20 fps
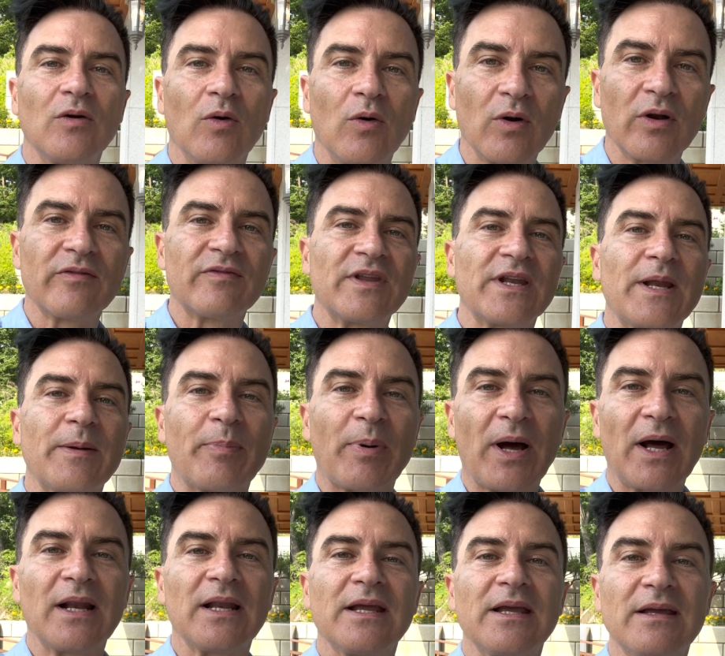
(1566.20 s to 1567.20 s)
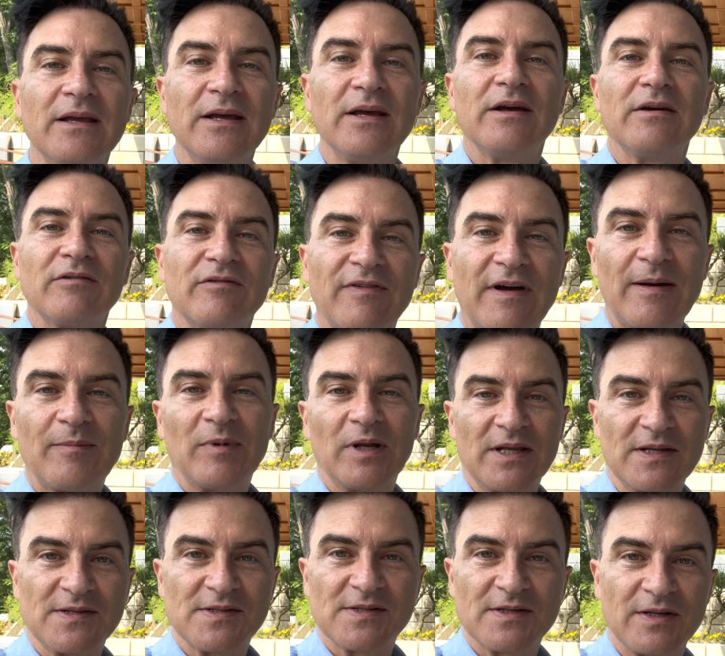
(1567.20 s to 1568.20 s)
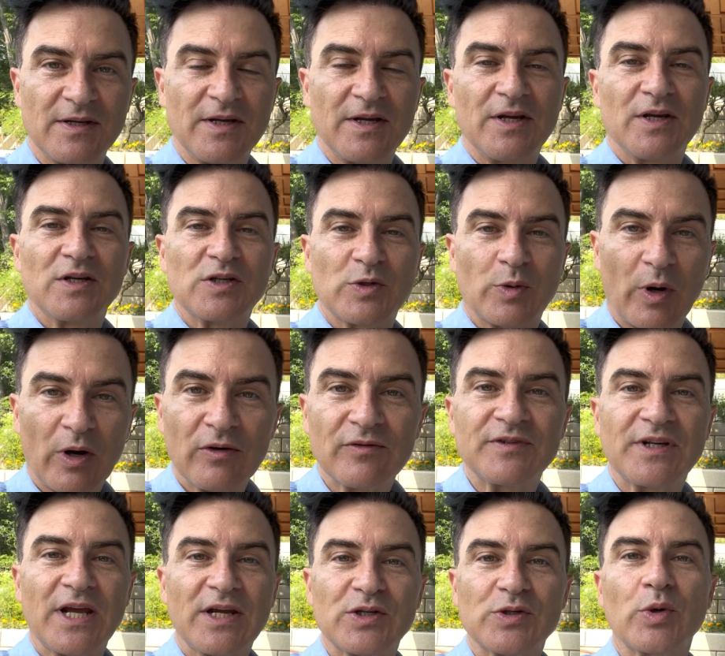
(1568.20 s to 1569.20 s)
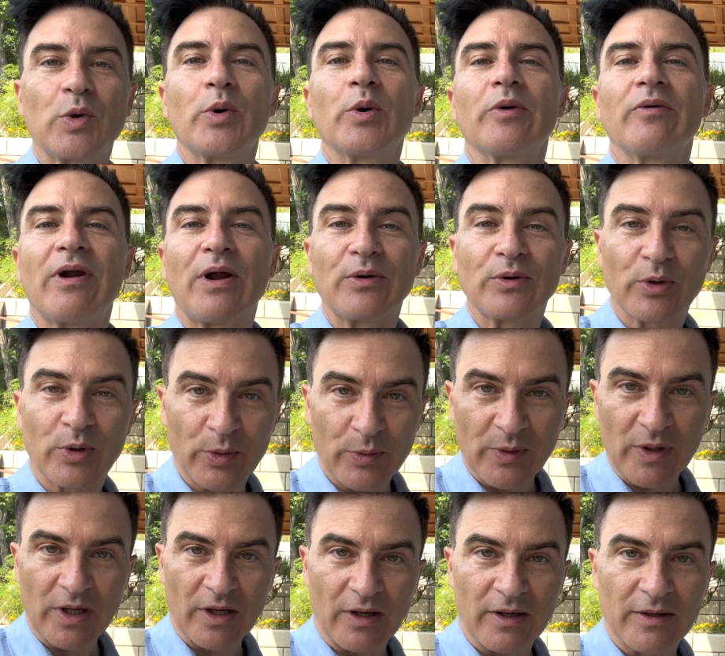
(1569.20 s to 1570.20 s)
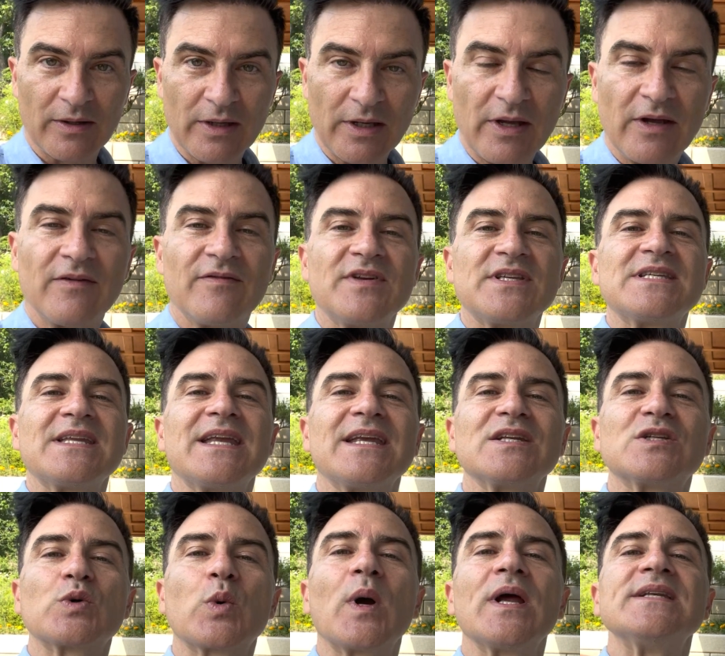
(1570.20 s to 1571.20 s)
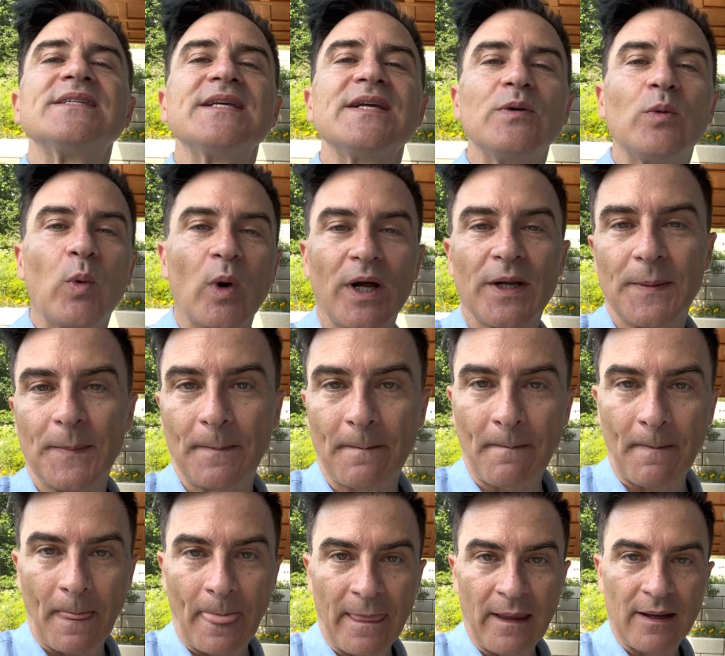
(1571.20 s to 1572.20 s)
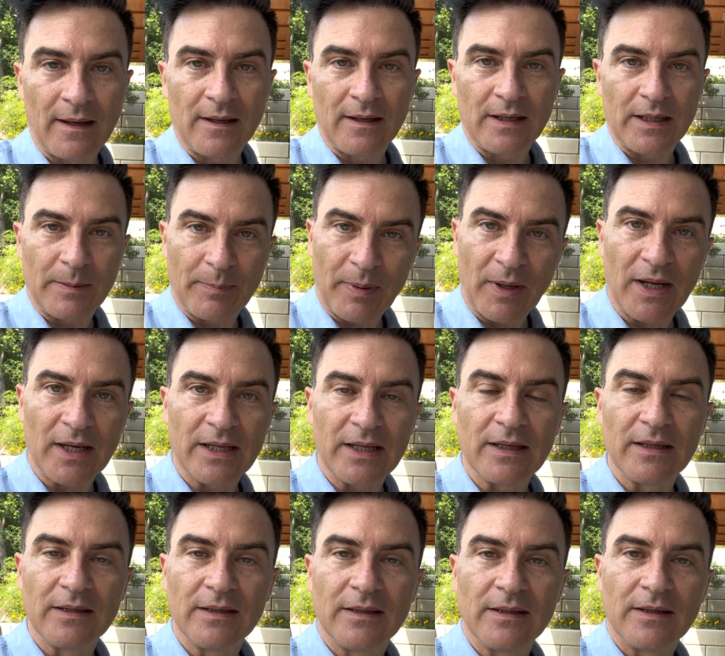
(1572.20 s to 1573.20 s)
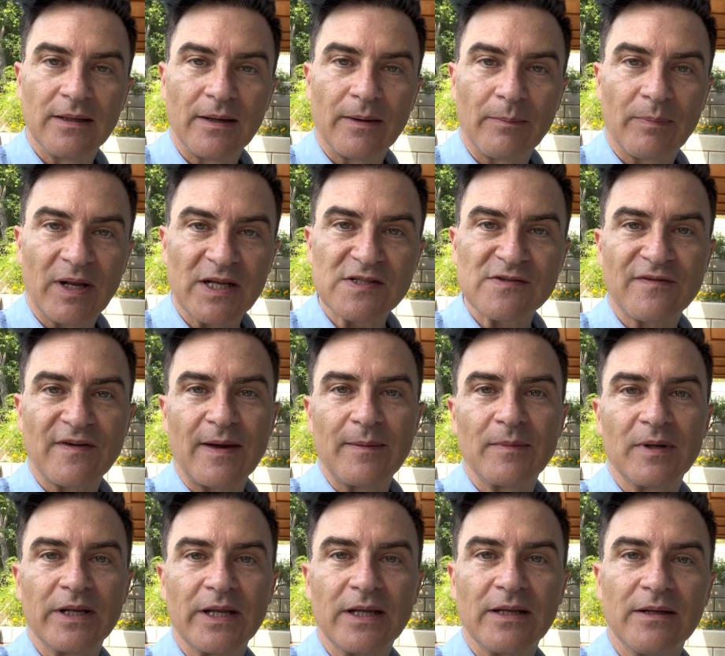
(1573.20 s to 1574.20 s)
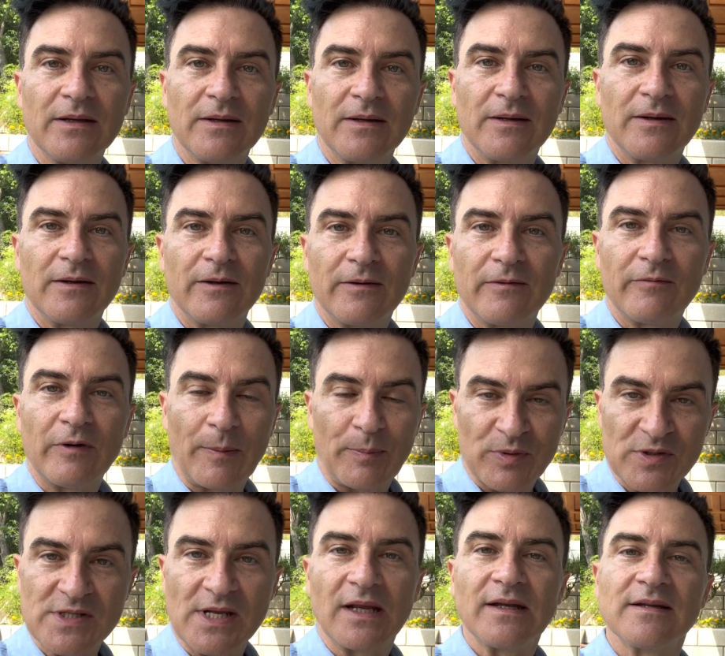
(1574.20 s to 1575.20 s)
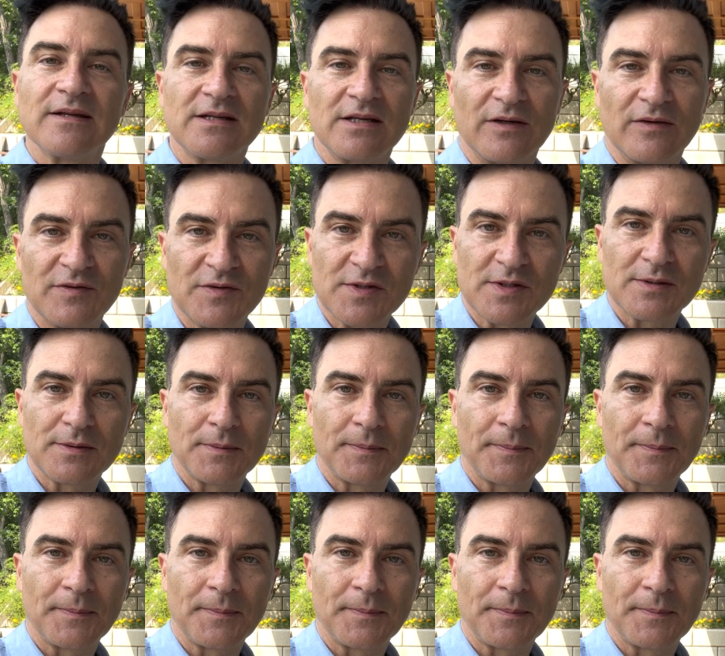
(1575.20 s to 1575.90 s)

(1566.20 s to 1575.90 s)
all of the Nepali families. 12-day tour around Korea, visiting 21 Nepali Blessed Family representatives.